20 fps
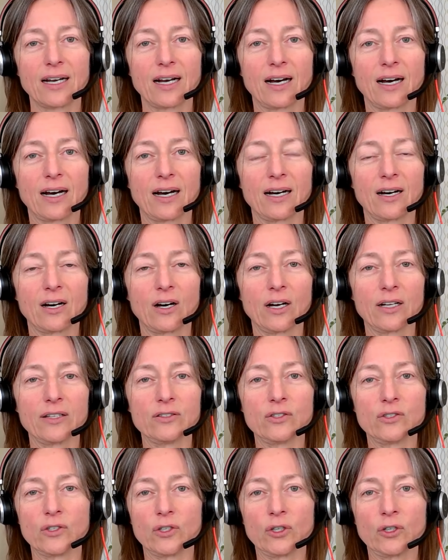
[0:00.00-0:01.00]
uh, on
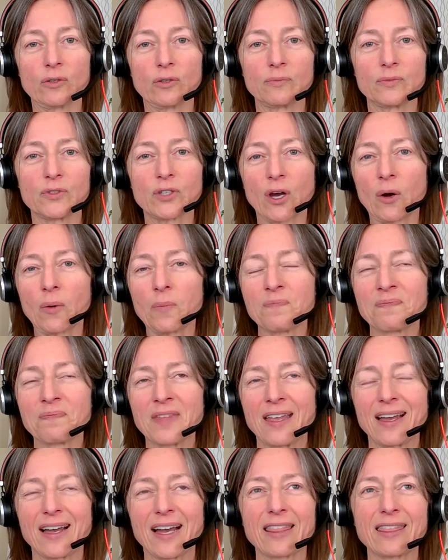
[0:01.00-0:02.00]
Zoom. So
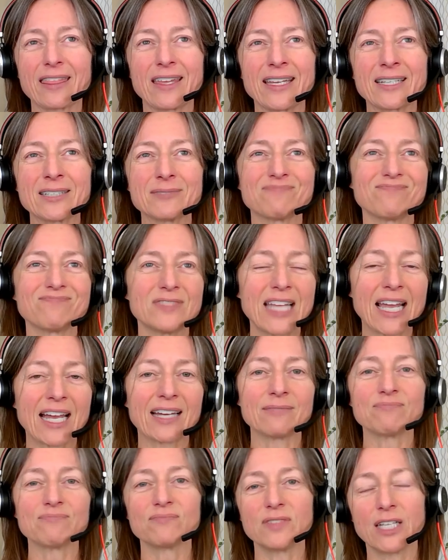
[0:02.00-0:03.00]
I think,
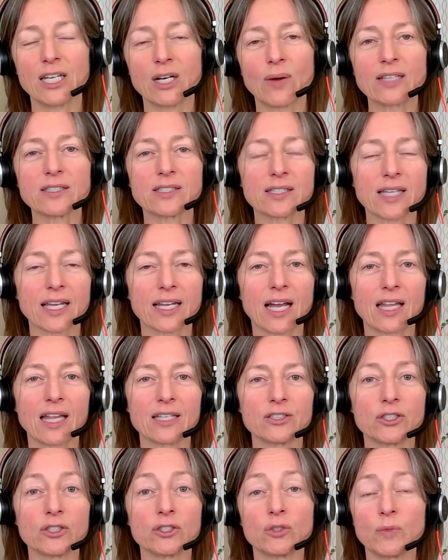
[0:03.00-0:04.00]
yeah, you know, as a
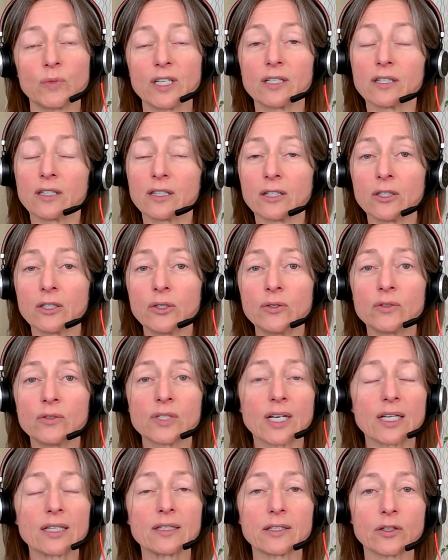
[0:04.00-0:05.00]
psychologist, do we lose
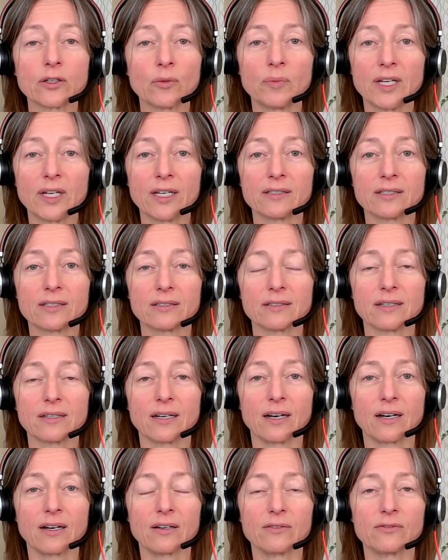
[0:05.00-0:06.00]
a little bit
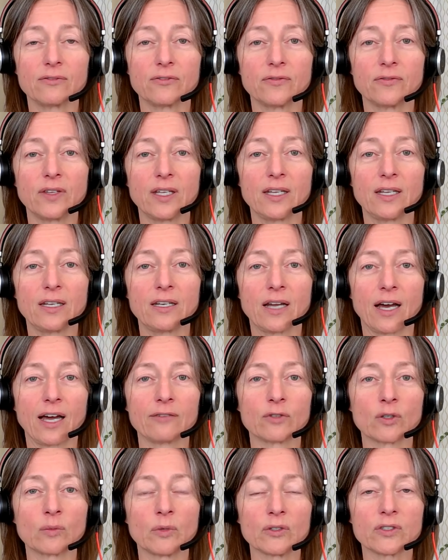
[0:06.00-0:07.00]
of the
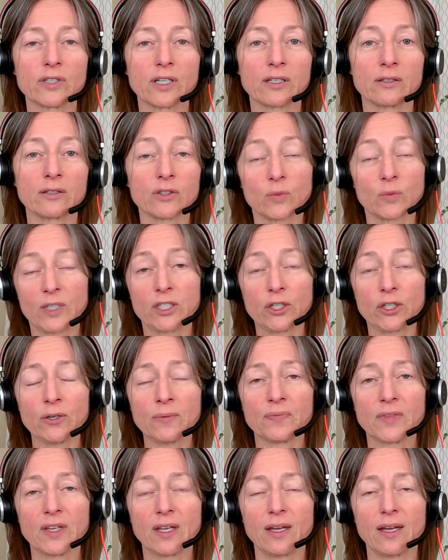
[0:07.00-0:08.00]
nonverbal signals? We do,
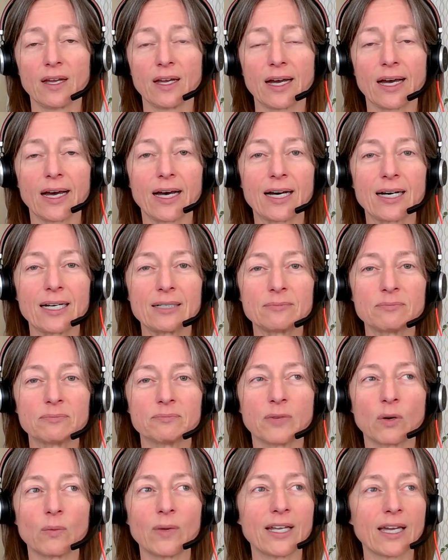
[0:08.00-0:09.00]
mm. um,
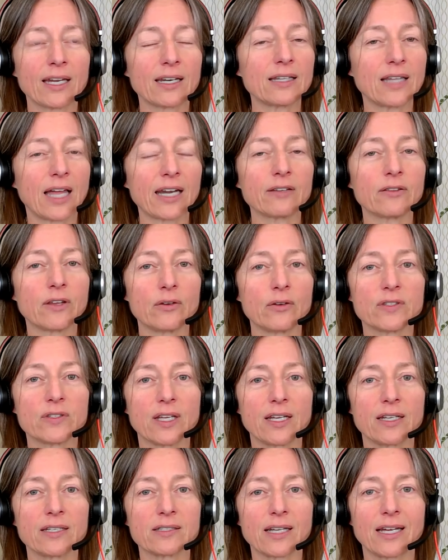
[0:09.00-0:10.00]
but we get a lot of those
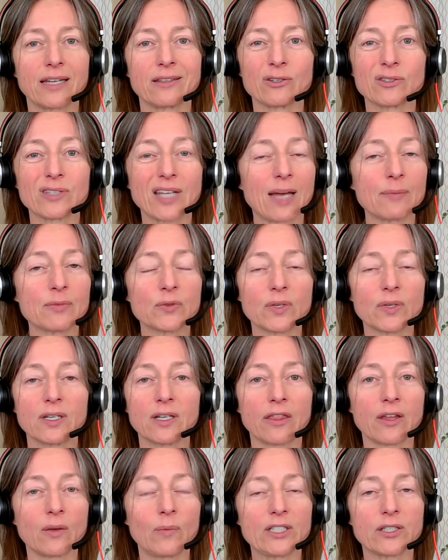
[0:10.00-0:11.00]
things, and there's absolutely
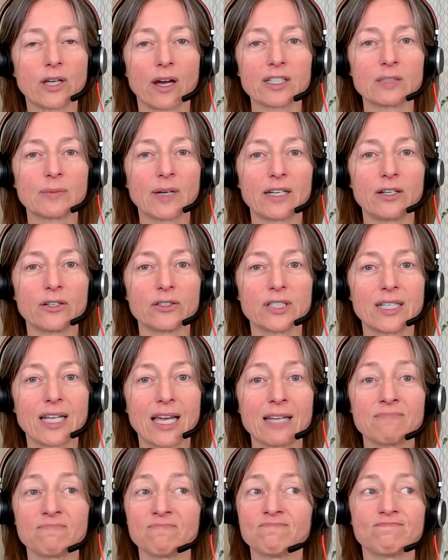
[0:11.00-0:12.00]
nothing we talked about here
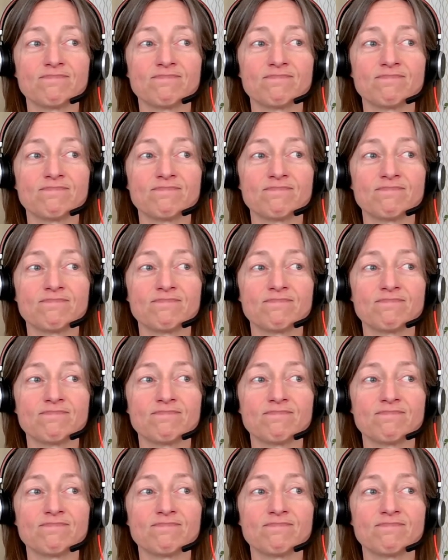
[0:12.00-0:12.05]
today